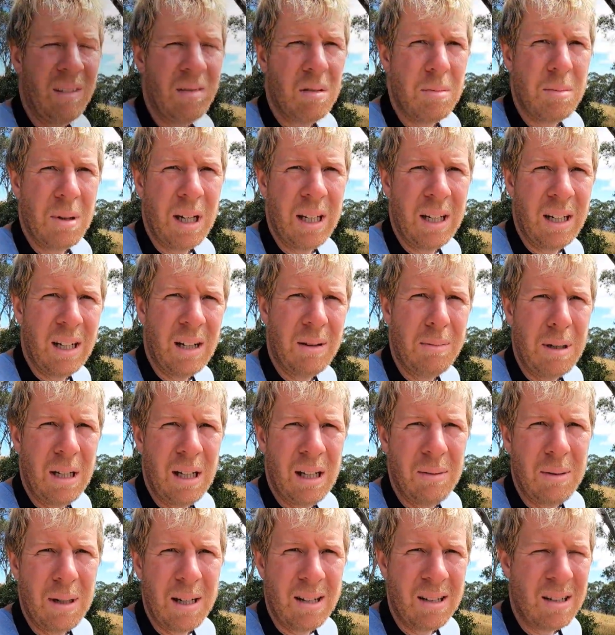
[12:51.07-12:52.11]
we made it up
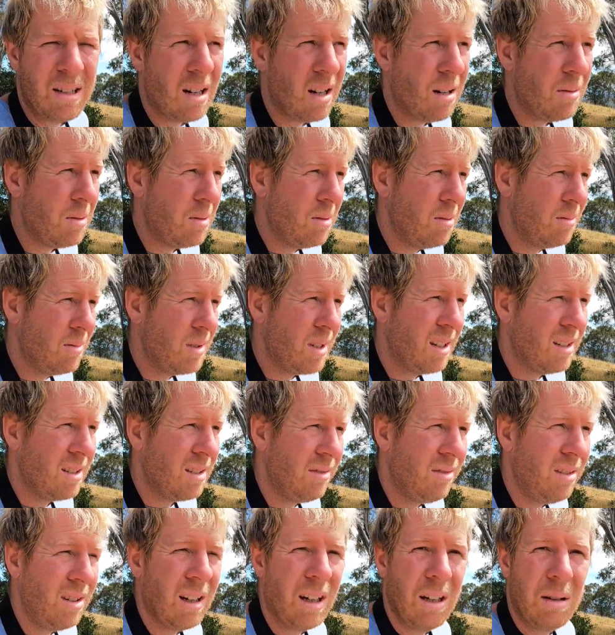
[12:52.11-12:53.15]
here, Mount Terrible. So there's
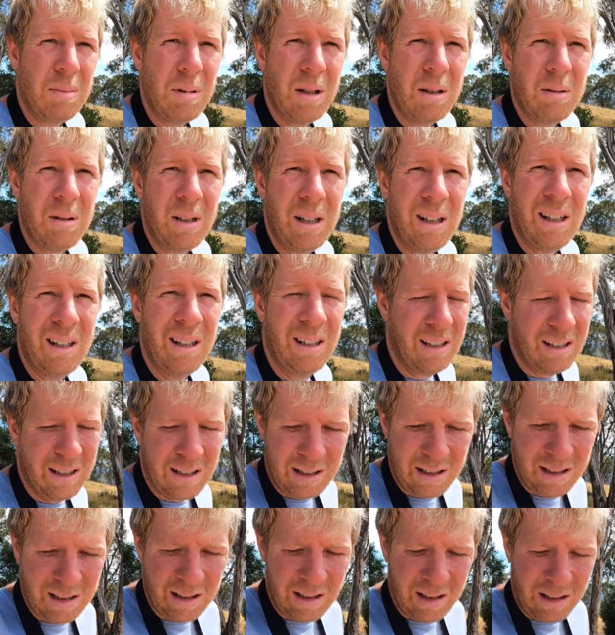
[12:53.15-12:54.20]
a few other people here.
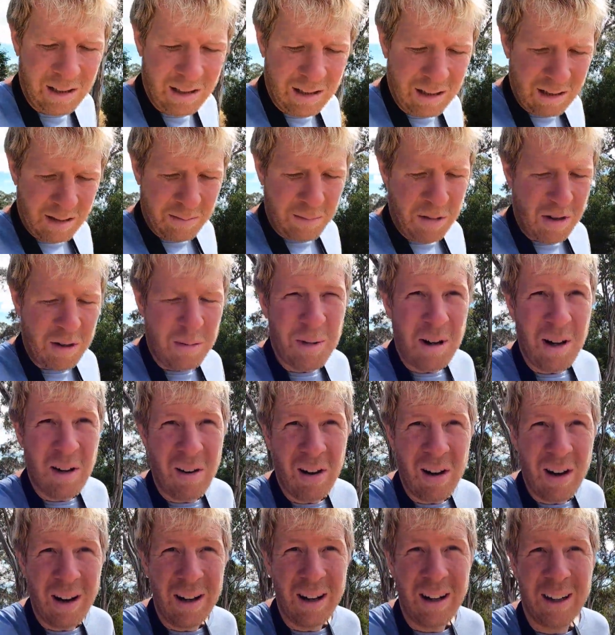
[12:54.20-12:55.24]
Motorbike
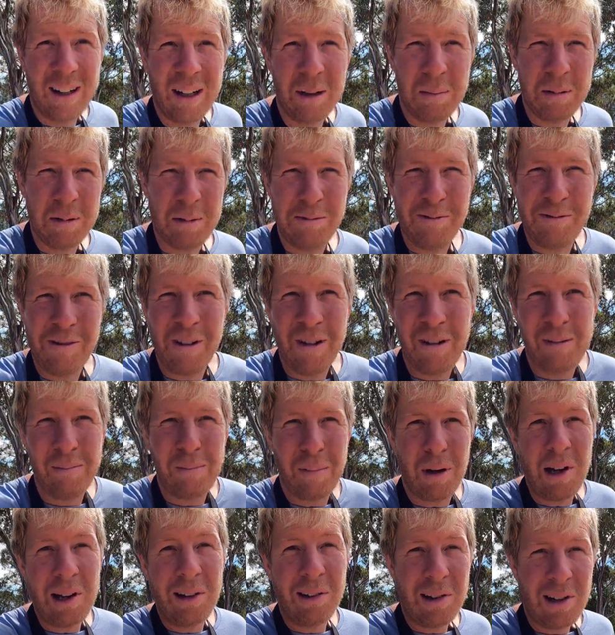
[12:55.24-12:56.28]
rider, a couple of
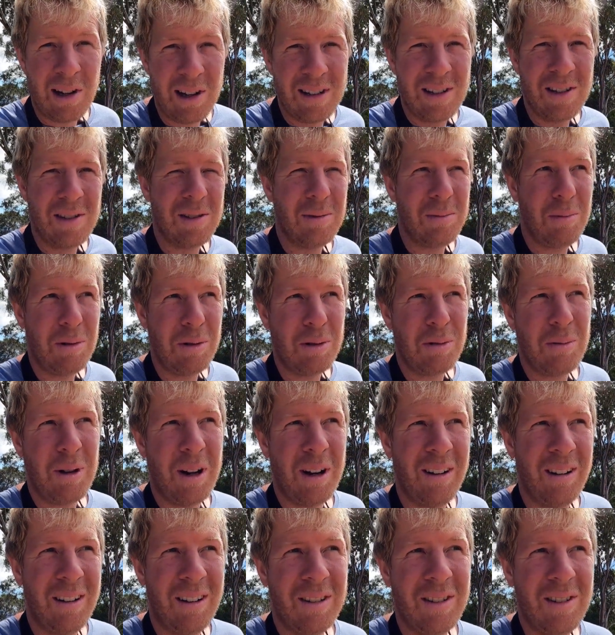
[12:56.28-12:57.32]
bike riders, push
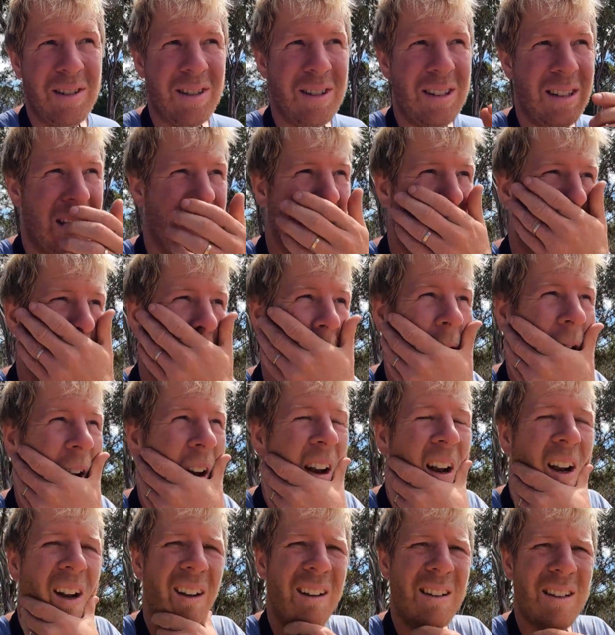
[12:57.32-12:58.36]
bike riders,
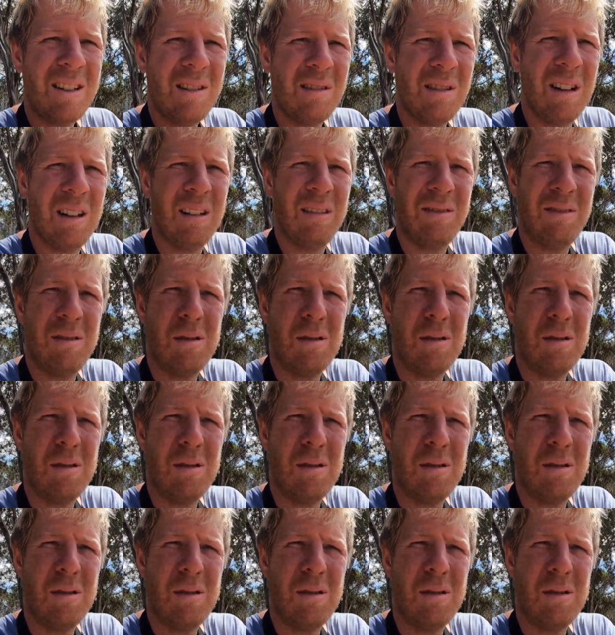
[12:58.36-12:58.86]
and 2 other